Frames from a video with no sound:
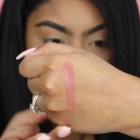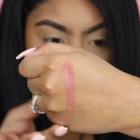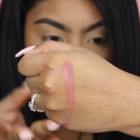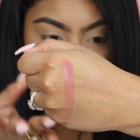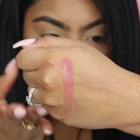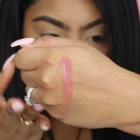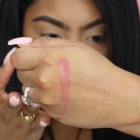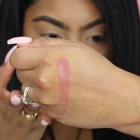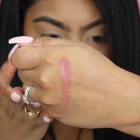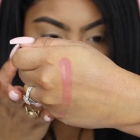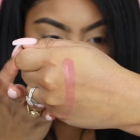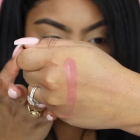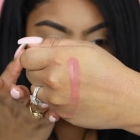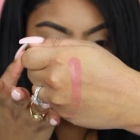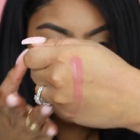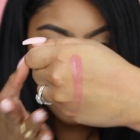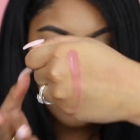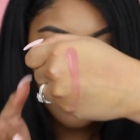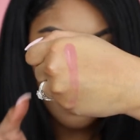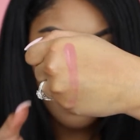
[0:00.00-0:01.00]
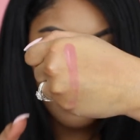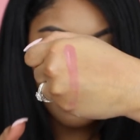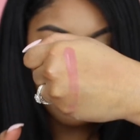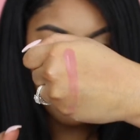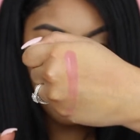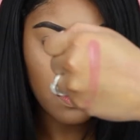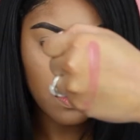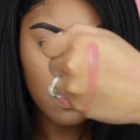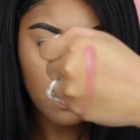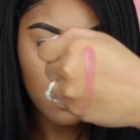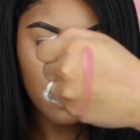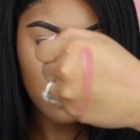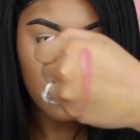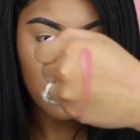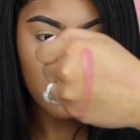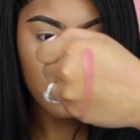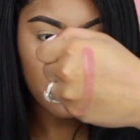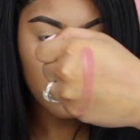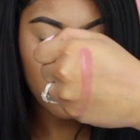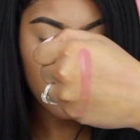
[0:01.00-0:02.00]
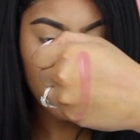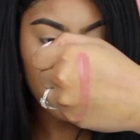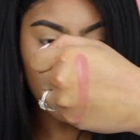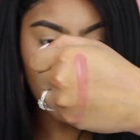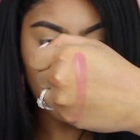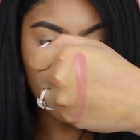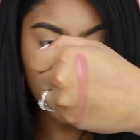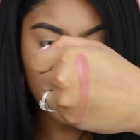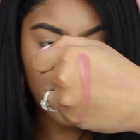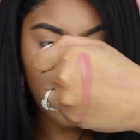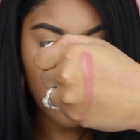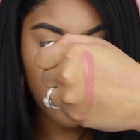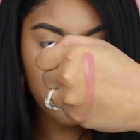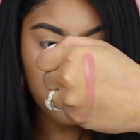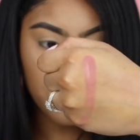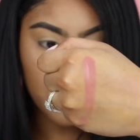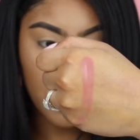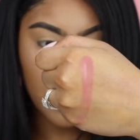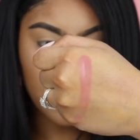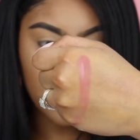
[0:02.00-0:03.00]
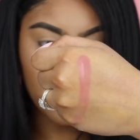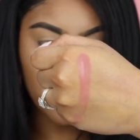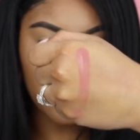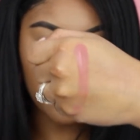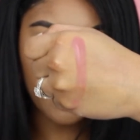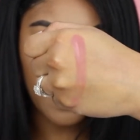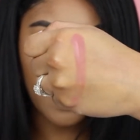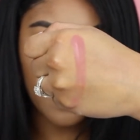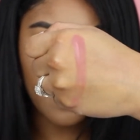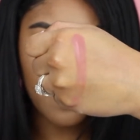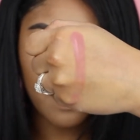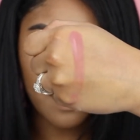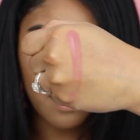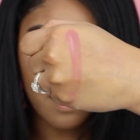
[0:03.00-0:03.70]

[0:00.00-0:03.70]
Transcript: So this is Love, beautiful. Oh, sorry for that little like